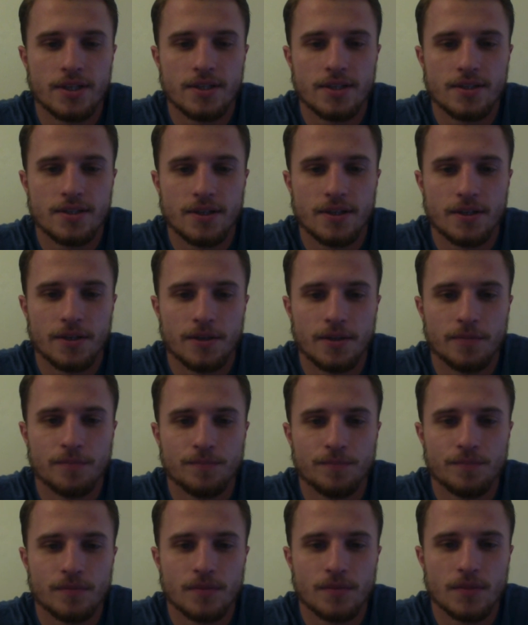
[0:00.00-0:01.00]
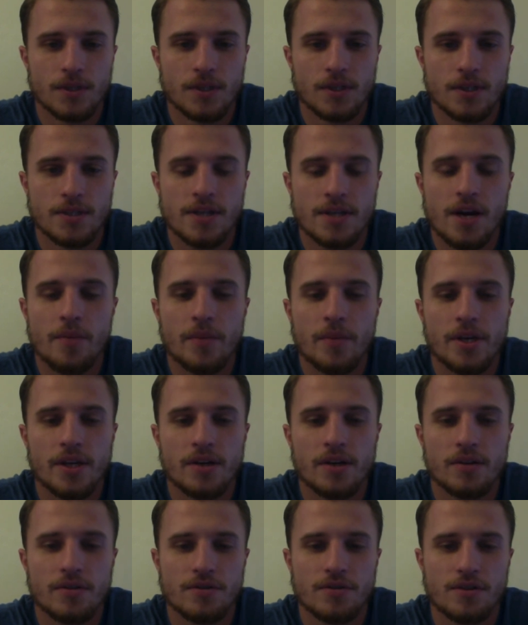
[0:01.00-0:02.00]
is how
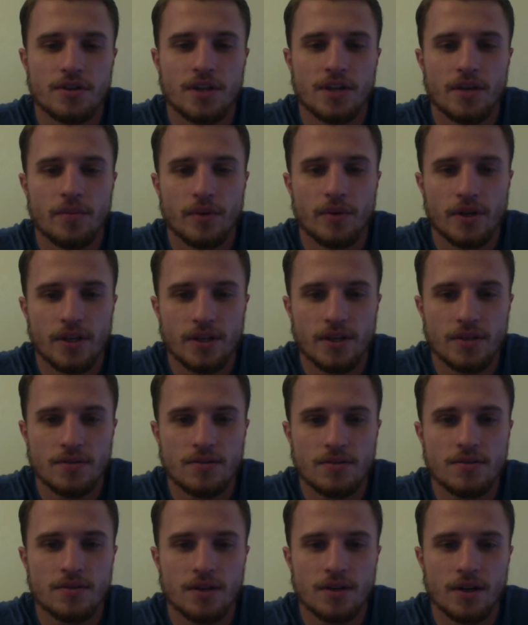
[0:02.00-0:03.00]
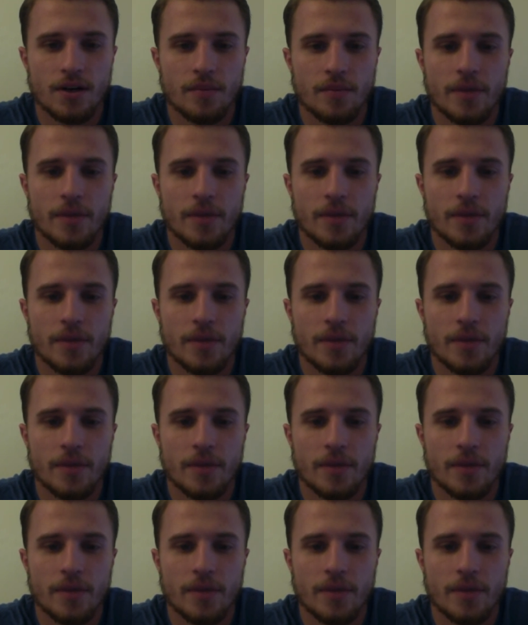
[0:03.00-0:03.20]
many other celebrities